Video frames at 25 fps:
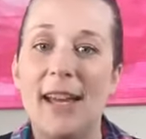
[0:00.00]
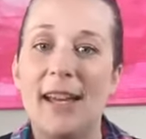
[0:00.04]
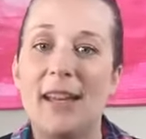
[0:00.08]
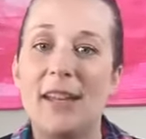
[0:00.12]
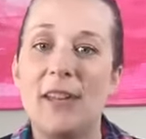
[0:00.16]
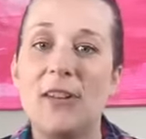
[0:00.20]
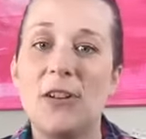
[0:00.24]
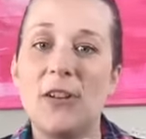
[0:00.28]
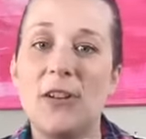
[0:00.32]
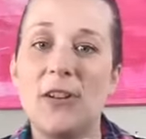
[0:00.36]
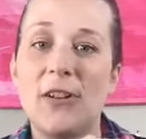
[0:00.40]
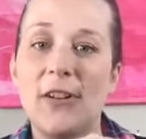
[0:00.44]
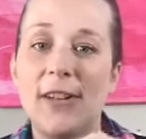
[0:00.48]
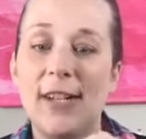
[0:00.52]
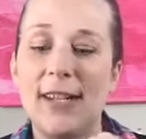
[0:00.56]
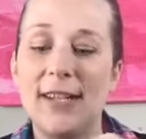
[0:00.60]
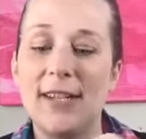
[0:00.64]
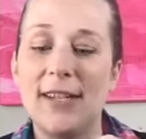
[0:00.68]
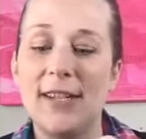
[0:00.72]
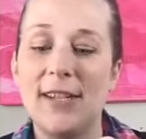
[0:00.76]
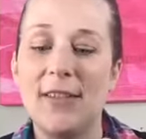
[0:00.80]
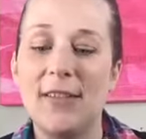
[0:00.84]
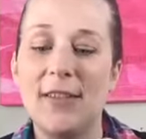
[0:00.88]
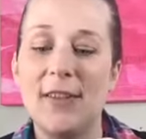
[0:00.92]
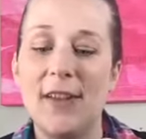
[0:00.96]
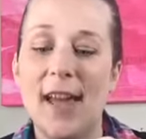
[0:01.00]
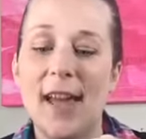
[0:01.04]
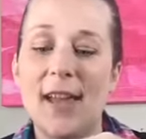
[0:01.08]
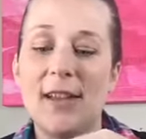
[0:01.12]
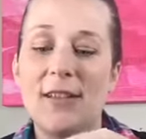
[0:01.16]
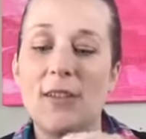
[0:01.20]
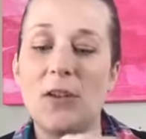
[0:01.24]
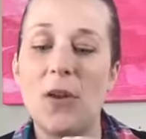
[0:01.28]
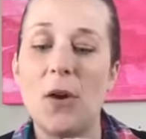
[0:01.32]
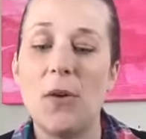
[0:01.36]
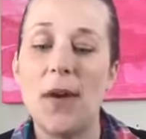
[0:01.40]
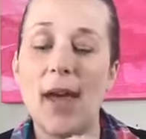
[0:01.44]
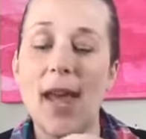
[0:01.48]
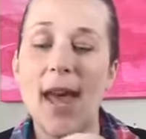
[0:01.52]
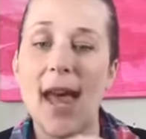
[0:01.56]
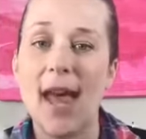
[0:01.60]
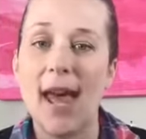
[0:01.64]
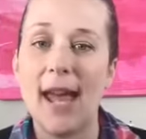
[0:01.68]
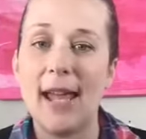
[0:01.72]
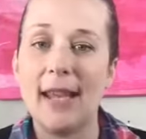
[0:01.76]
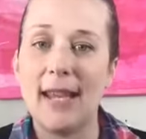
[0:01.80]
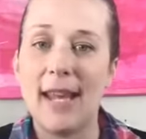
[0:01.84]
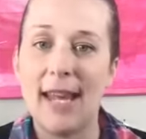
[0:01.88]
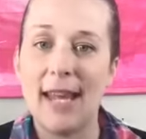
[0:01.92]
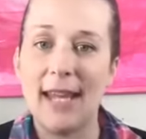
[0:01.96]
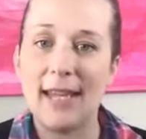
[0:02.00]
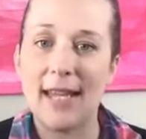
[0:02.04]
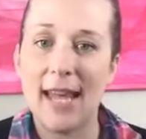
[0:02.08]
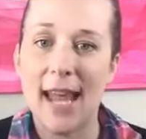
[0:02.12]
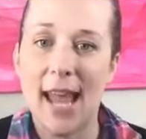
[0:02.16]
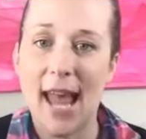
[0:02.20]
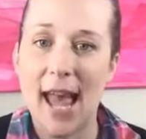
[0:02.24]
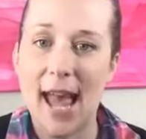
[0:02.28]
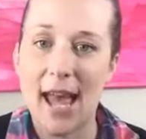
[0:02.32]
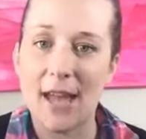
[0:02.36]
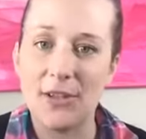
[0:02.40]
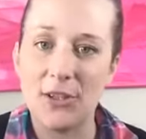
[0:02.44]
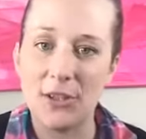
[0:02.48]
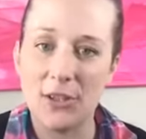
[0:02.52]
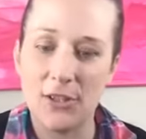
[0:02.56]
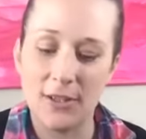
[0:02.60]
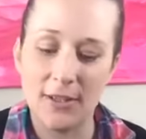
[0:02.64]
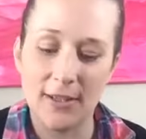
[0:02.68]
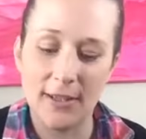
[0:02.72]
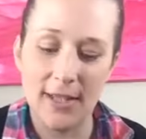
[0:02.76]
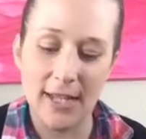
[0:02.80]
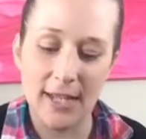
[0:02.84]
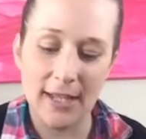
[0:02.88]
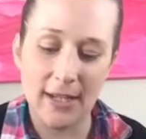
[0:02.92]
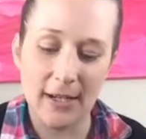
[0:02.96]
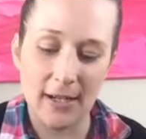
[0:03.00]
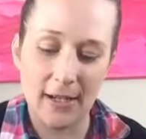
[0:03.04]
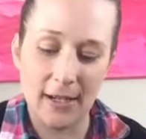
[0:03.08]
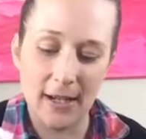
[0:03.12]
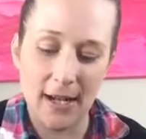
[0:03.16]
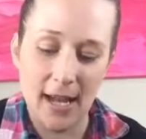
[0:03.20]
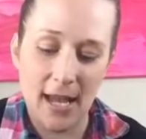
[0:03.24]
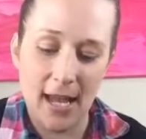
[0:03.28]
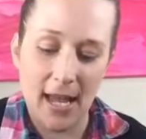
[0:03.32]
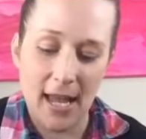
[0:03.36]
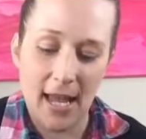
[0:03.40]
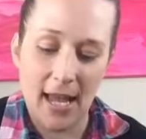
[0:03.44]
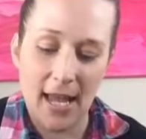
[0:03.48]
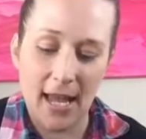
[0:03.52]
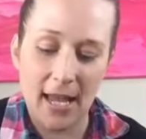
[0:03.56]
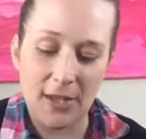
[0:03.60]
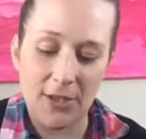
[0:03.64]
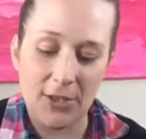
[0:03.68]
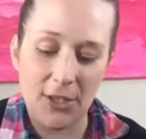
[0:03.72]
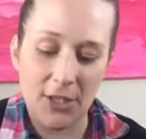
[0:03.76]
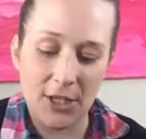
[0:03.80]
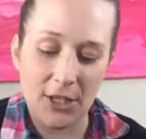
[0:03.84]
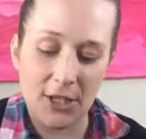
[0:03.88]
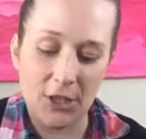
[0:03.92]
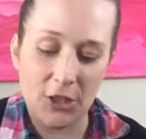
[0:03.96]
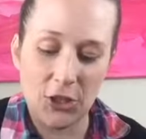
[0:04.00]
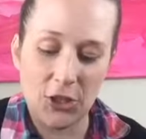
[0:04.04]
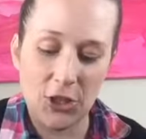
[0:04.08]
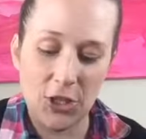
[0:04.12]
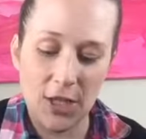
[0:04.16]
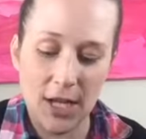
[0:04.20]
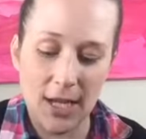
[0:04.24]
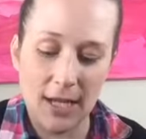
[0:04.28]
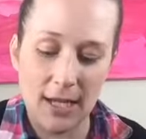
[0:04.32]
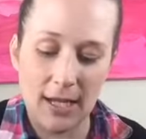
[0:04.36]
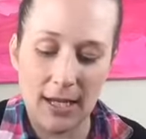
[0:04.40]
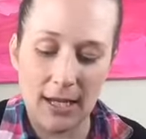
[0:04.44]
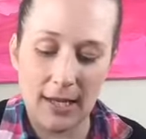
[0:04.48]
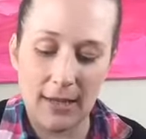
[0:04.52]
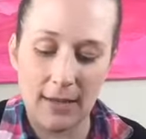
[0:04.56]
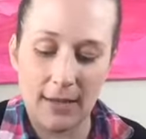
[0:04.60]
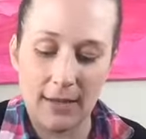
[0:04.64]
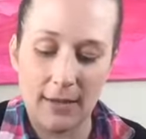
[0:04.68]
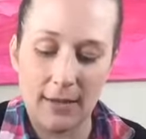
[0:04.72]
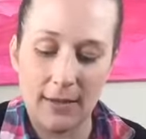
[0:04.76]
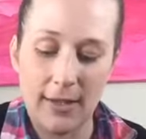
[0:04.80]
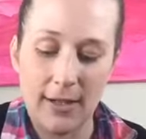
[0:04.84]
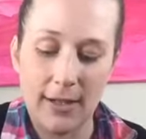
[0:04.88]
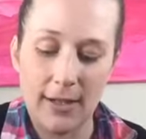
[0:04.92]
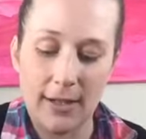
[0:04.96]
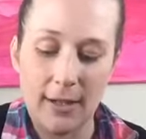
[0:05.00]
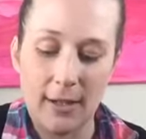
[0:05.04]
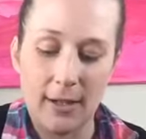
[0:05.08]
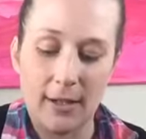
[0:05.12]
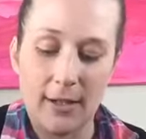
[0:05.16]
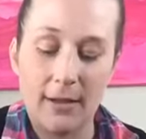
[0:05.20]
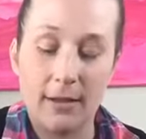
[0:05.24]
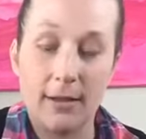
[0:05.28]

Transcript: You're going to go ahead and add your glitter and just shake in the glitter.